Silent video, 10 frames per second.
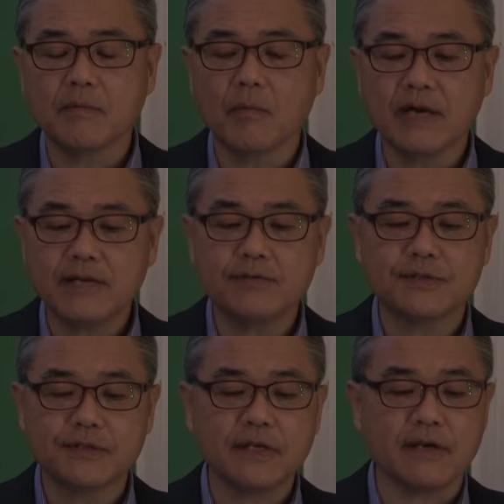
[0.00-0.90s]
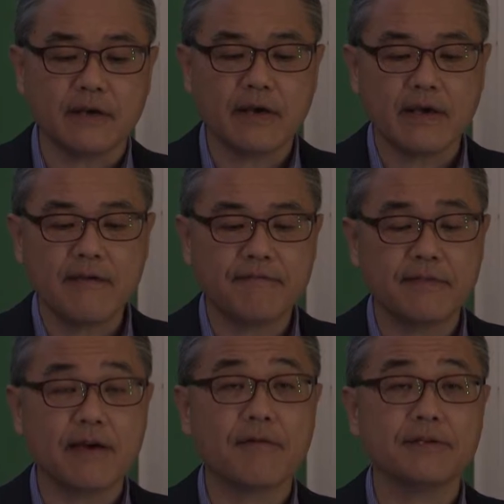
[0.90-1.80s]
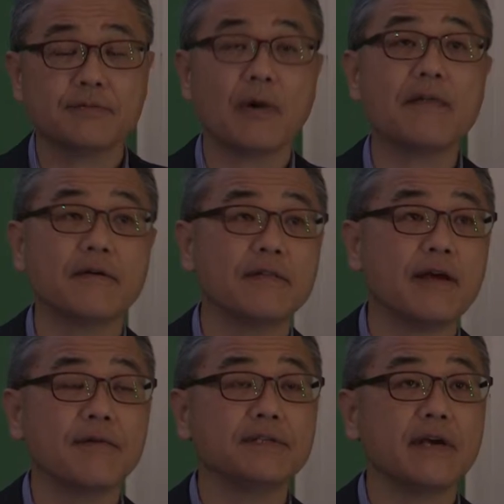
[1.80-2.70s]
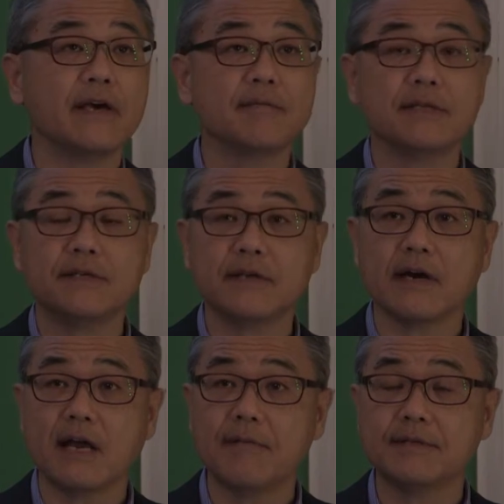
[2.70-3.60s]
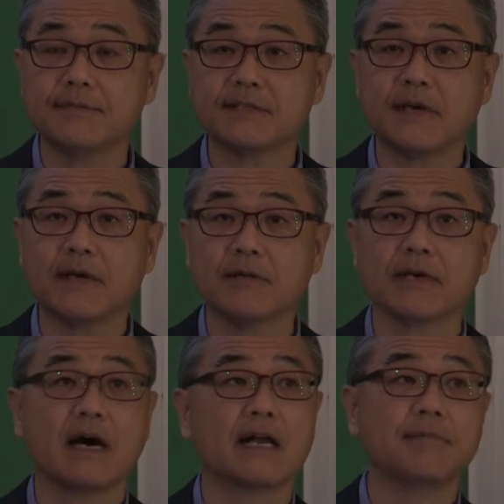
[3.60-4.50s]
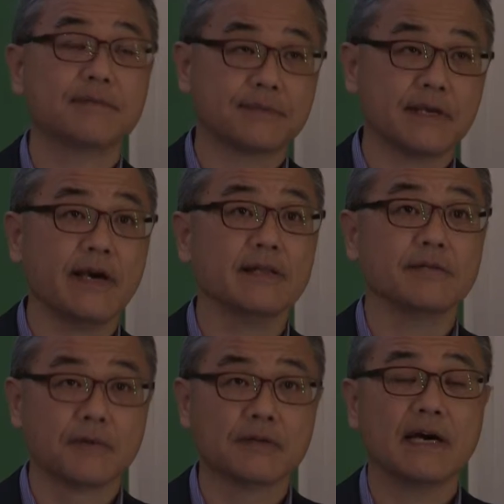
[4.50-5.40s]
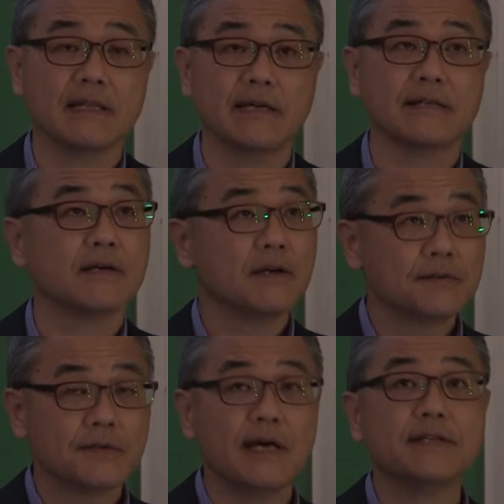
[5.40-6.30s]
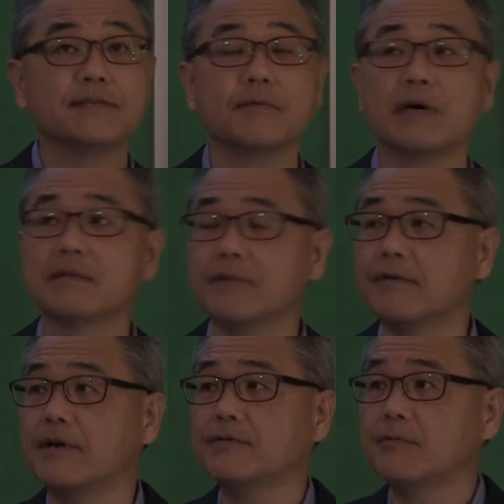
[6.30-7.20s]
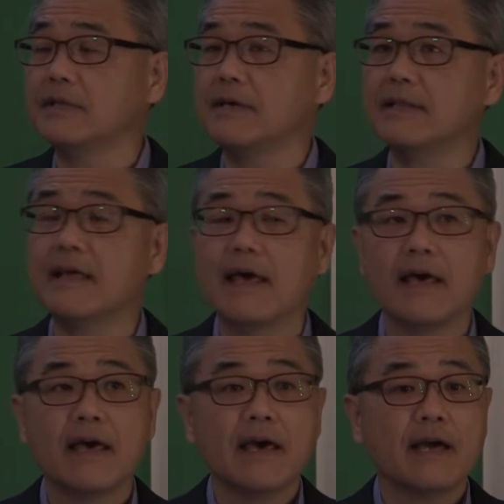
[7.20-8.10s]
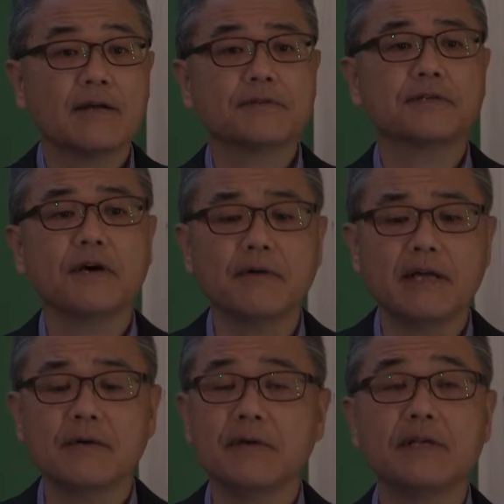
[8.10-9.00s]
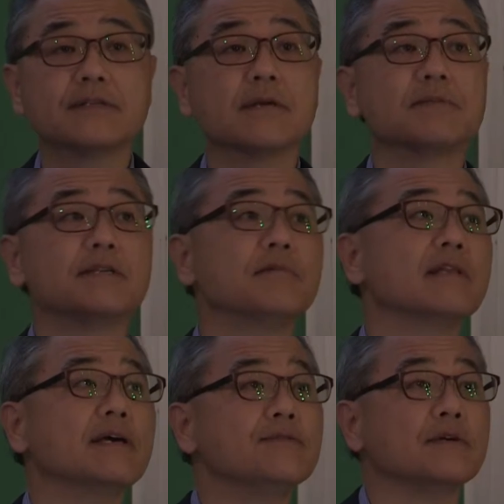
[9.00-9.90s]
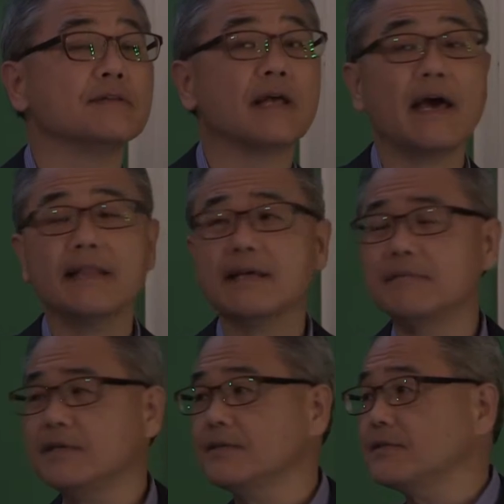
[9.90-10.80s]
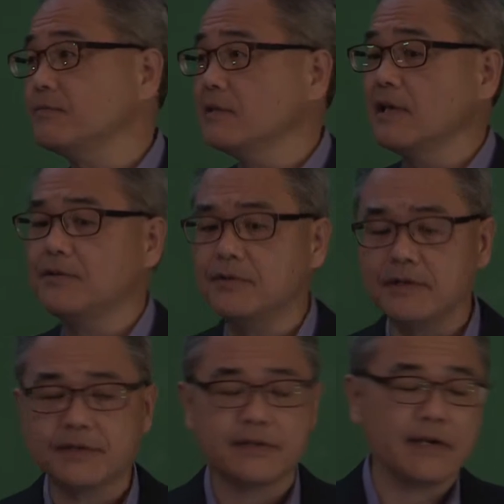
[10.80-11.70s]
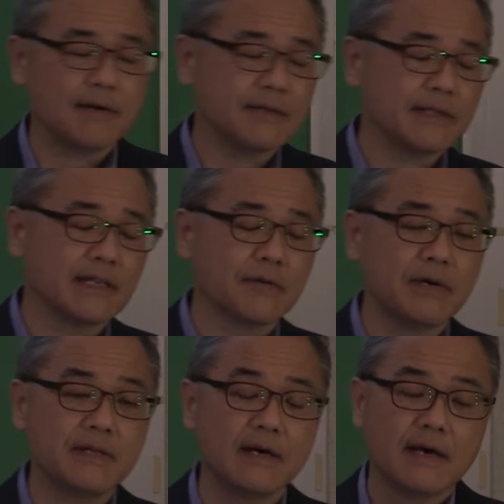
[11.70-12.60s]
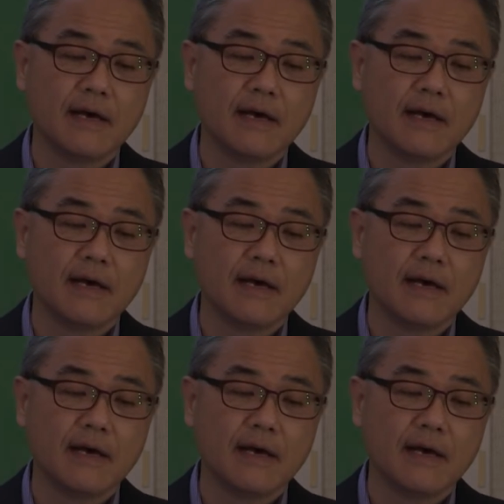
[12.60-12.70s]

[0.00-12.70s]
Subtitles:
wanted to see if whether there is this economies of scale or economies of scale in Rhode Island. So that's one regression we did. And also, we did some simulation. And this simulation is dealing with